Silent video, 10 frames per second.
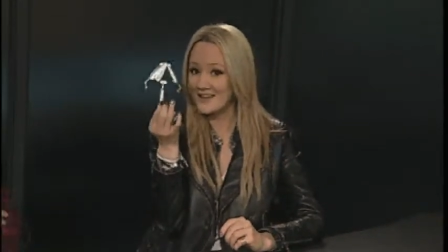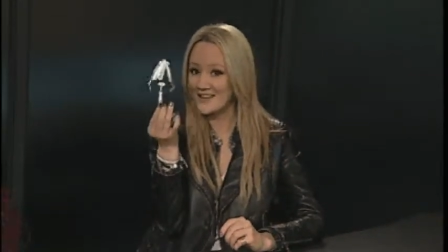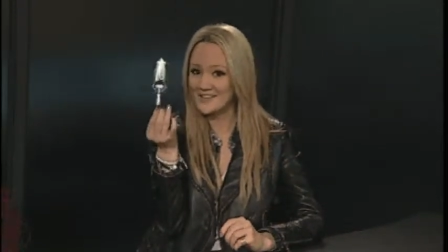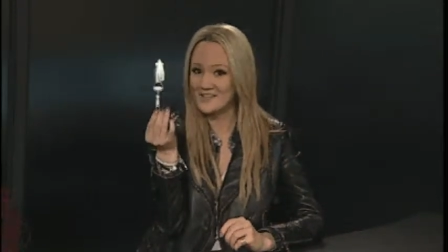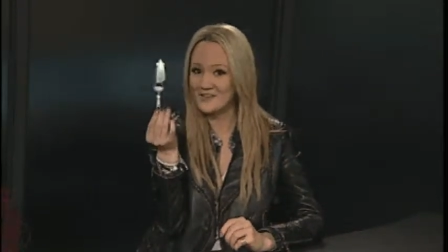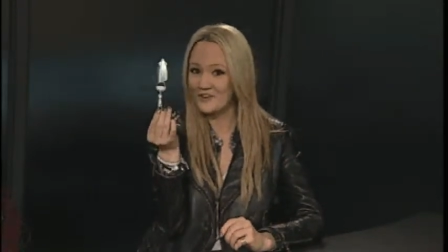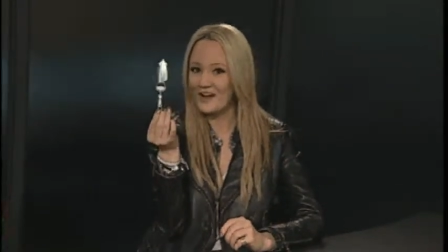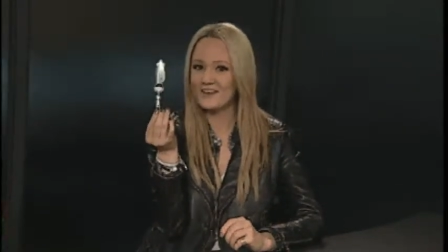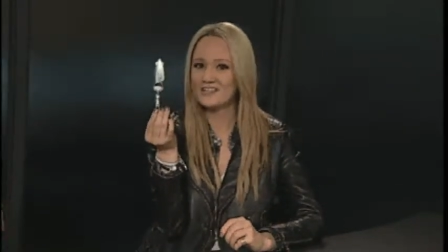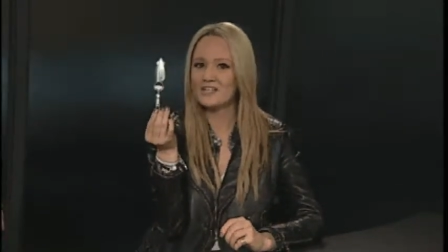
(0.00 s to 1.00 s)
Is it a
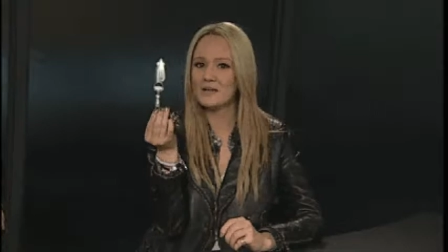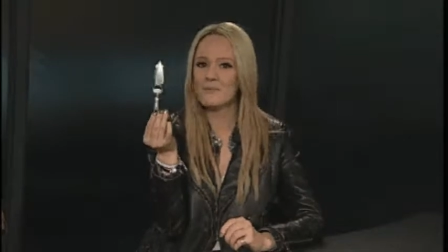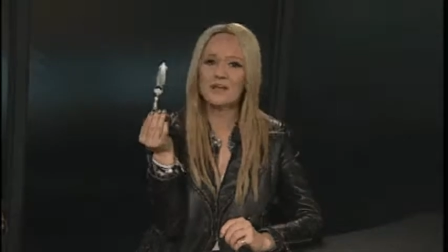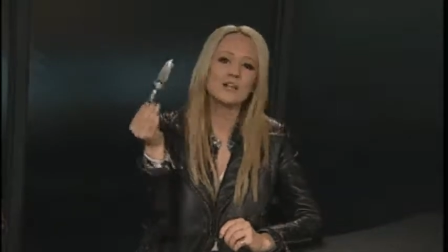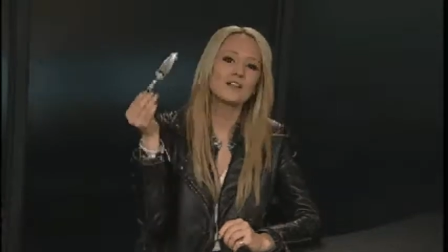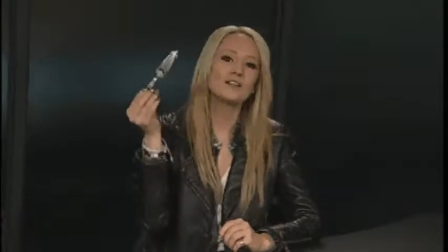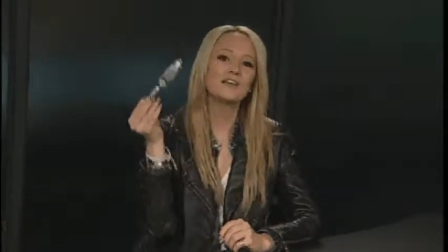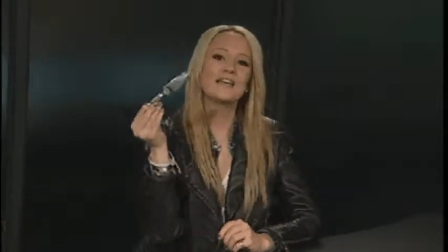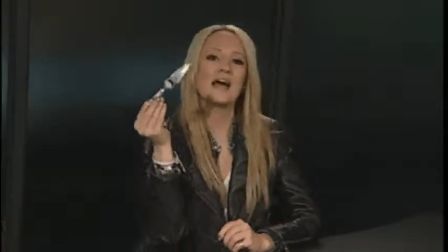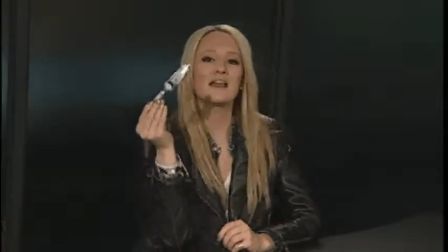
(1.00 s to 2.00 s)
rocket ship?
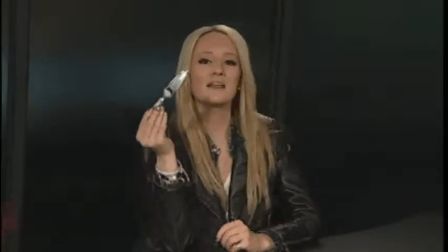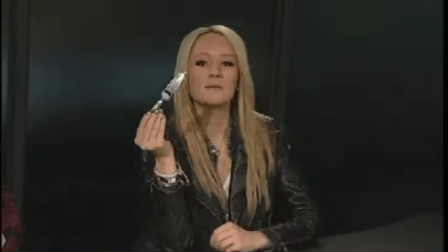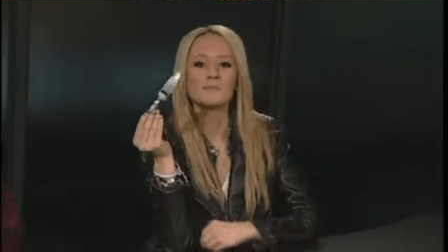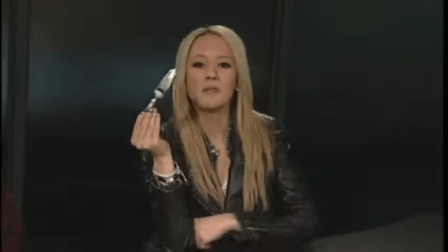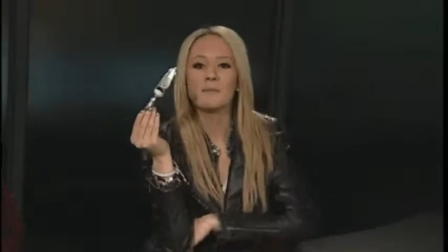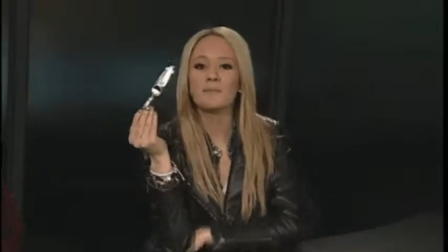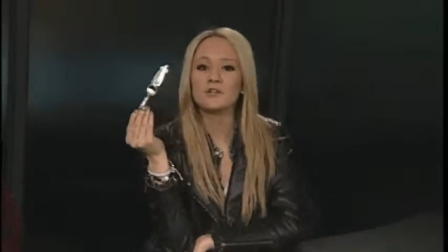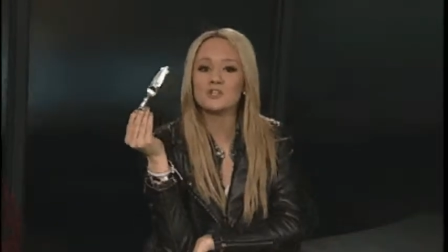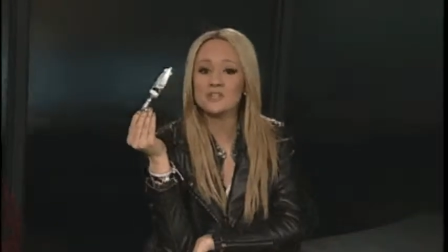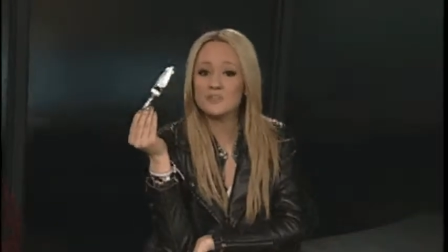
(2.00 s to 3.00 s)
Look at it.
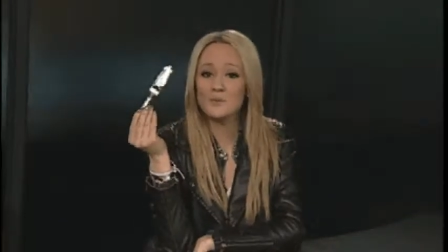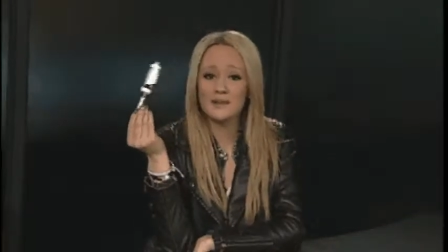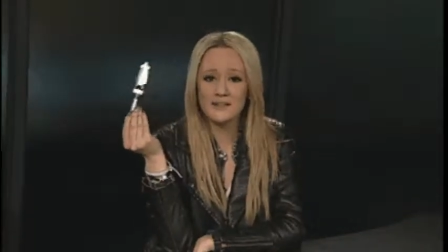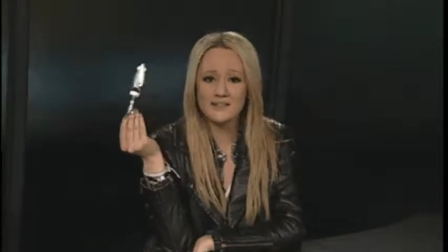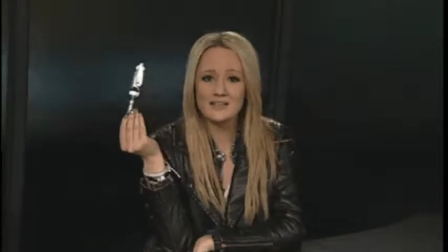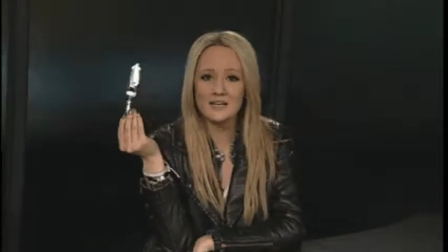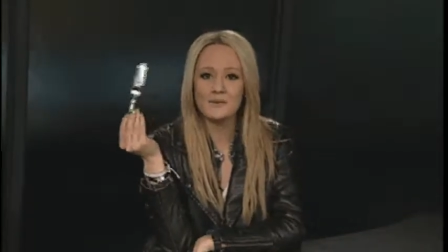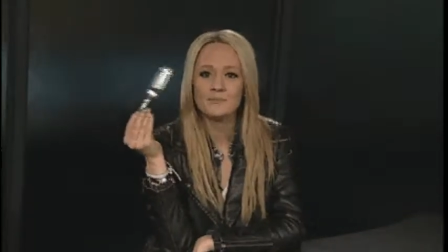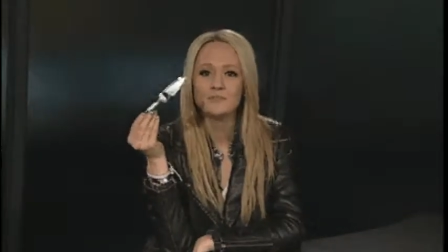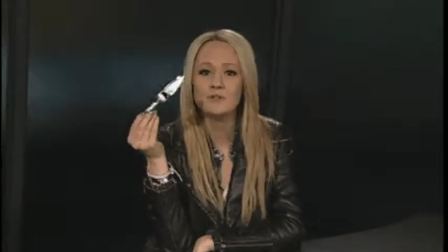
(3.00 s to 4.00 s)
But just what is it?
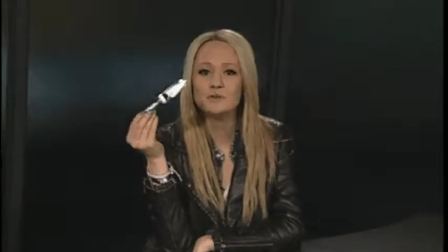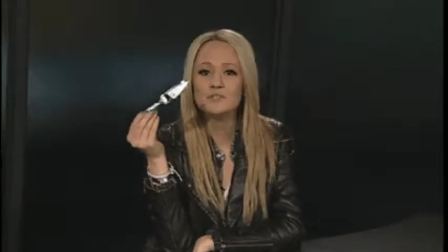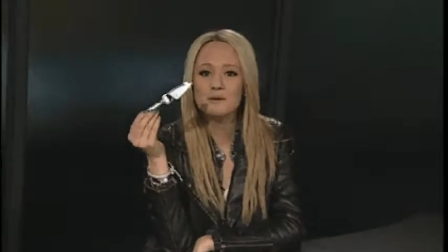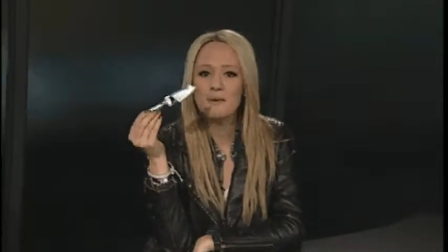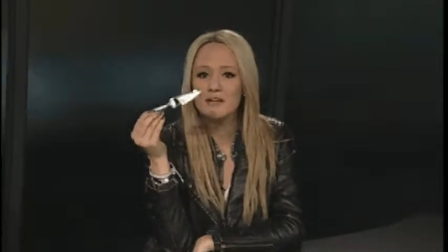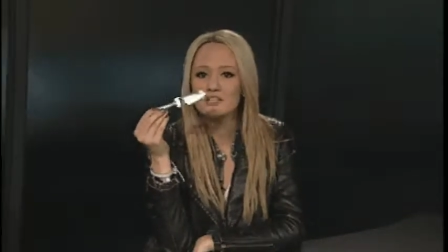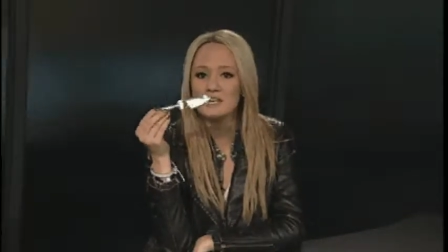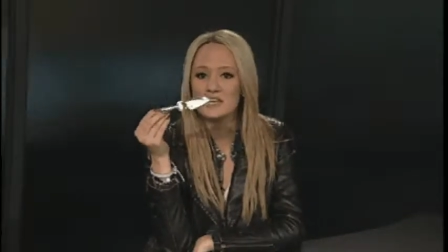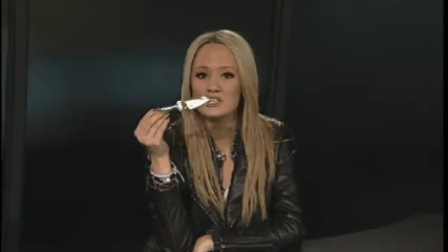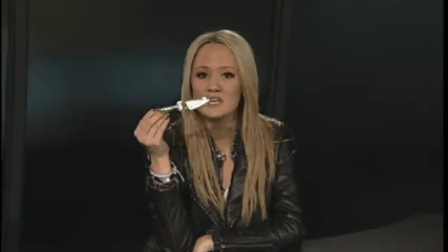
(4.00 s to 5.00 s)
Use your
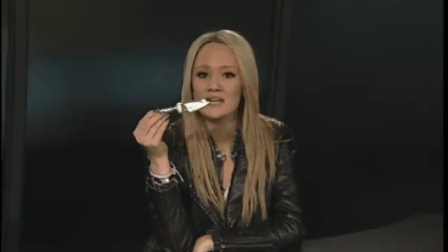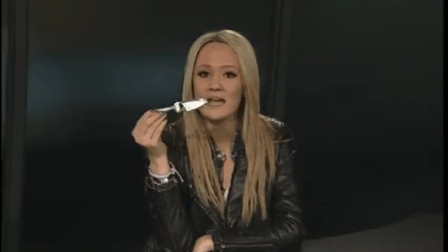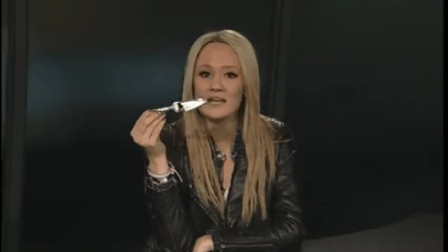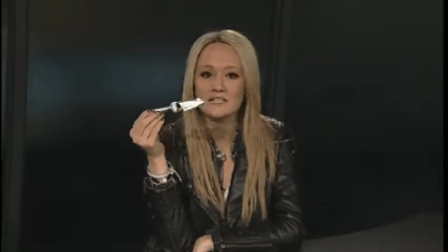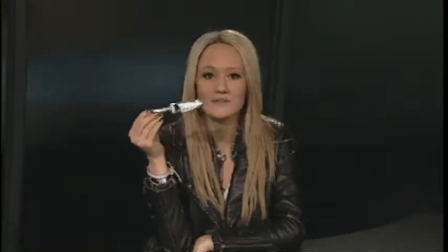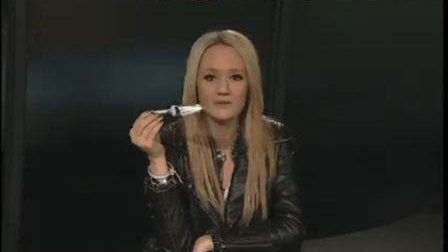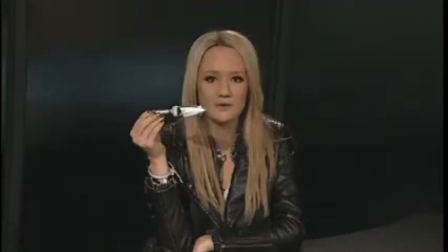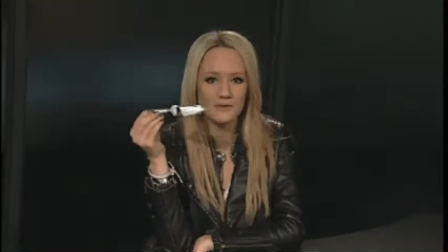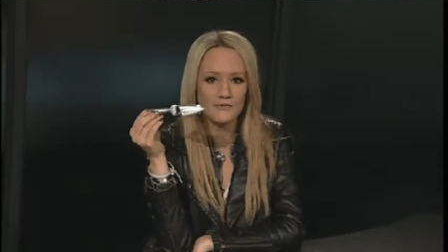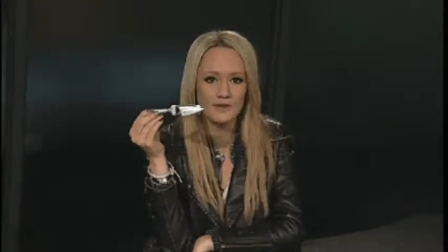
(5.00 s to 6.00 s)
imagination, and if you
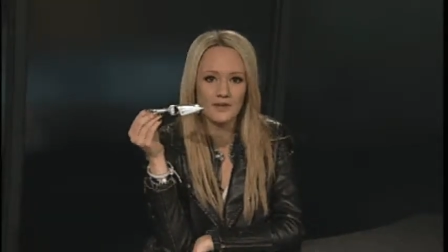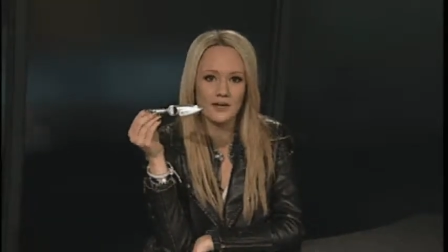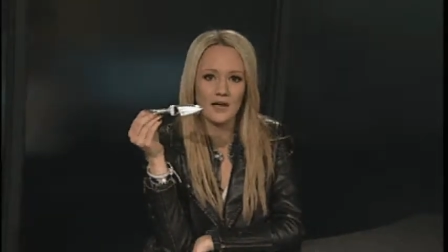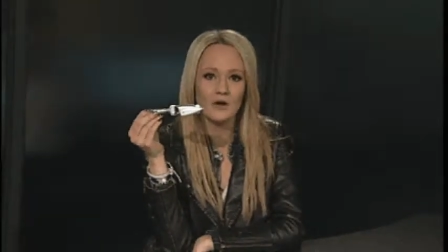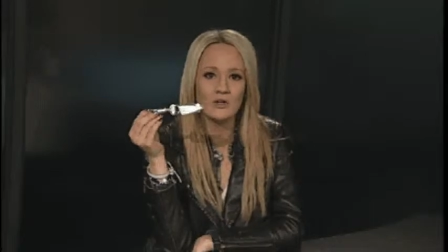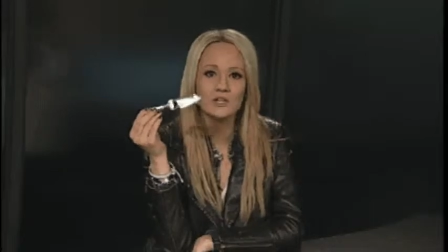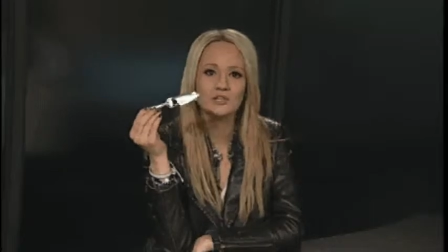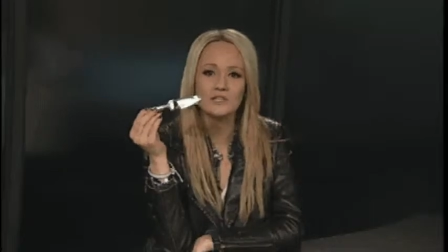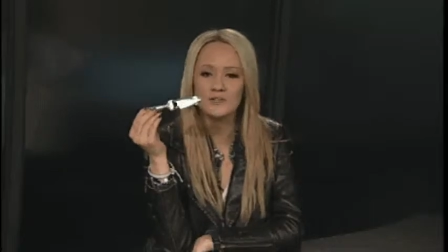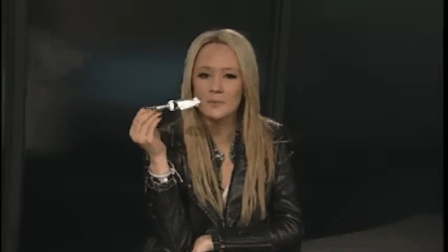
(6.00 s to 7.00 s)
can figure out
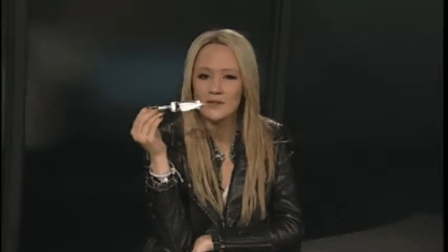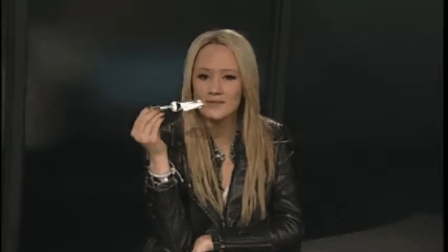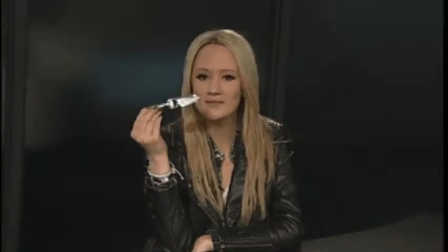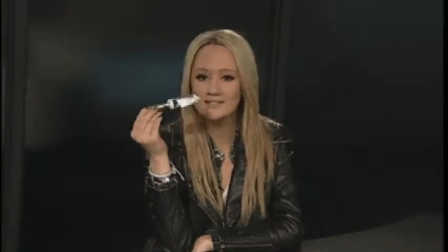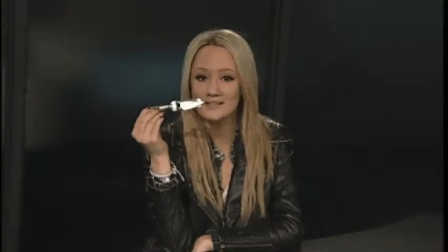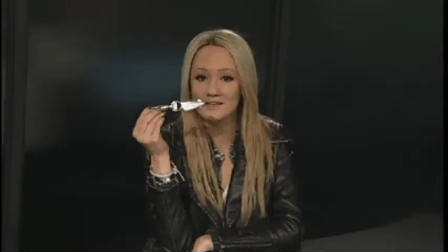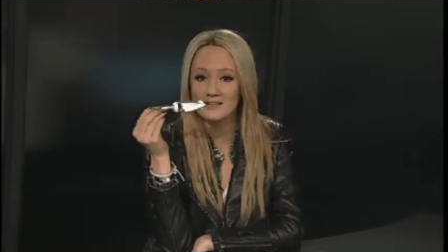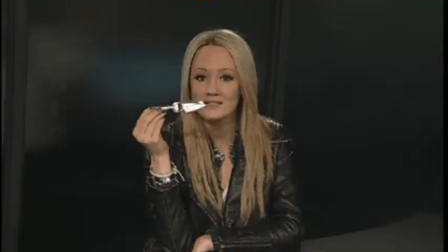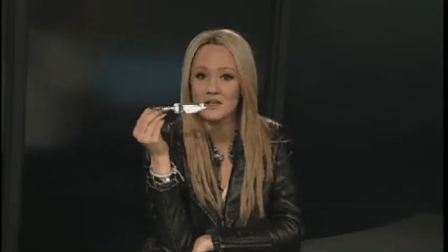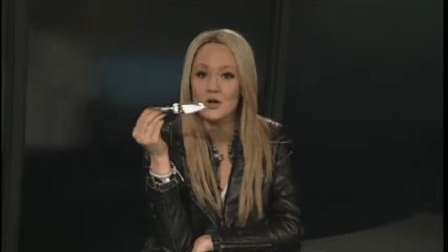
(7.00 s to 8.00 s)
just what this is